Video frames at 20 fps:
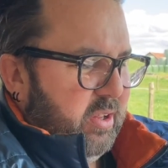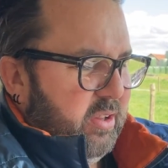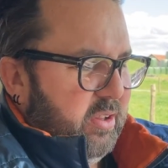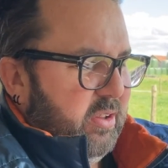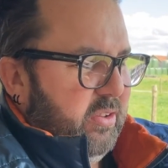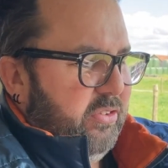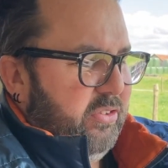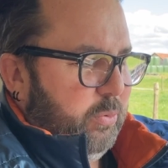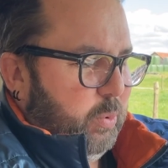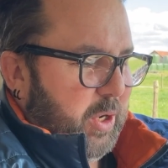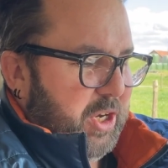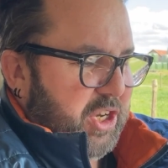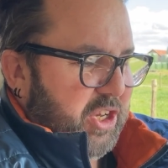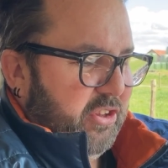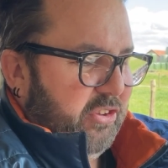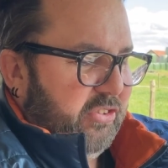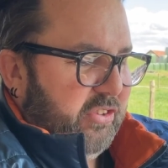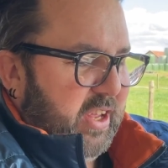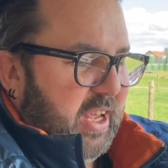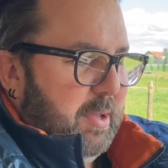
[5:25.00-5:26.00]
switch the
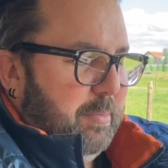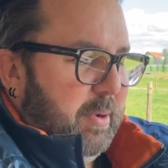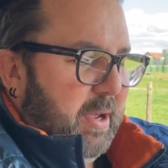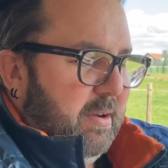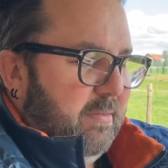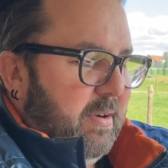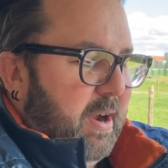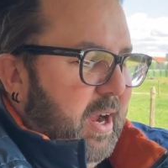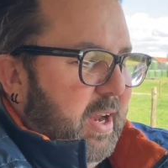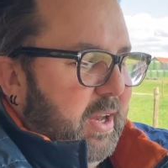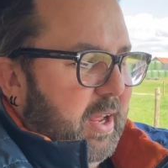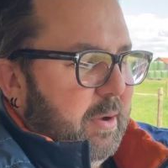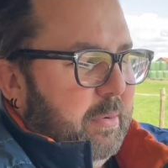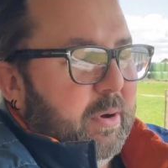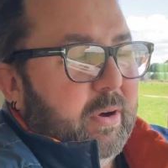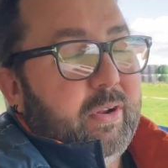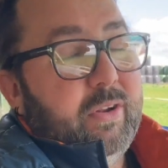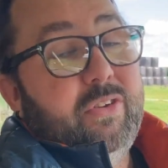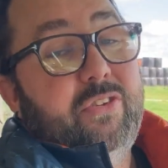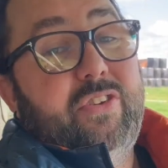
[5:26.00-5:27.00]
CB radio
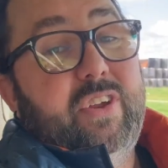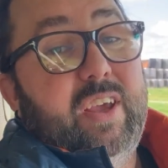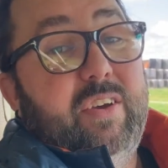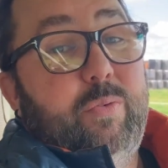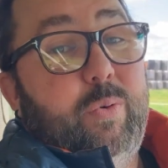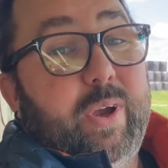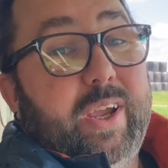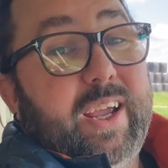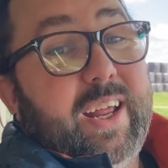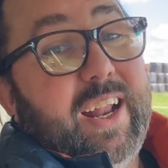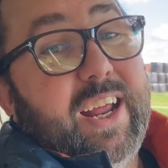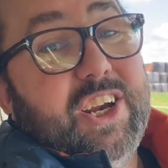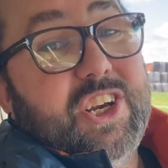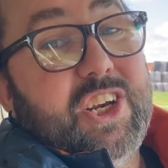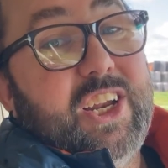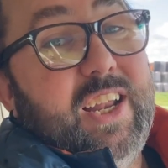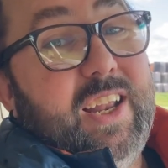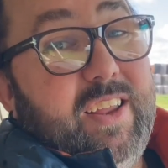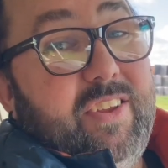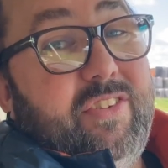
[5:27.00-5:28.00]
on and see if we can
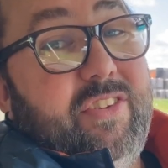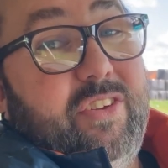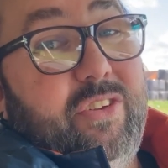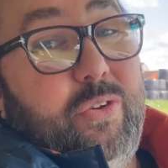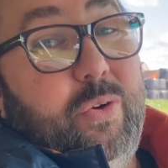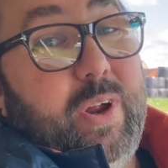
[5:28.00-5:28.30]
actually listen to